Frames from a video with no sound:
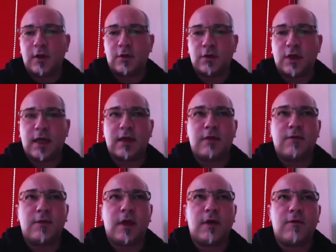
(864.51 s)
to get
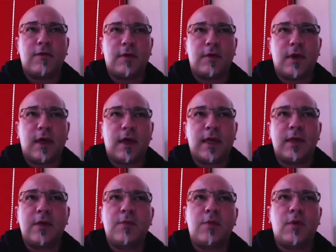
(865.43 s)
aware of
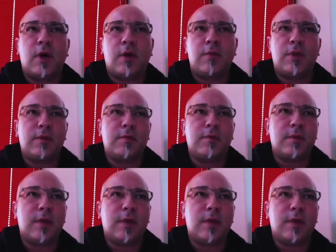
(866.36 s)
any problem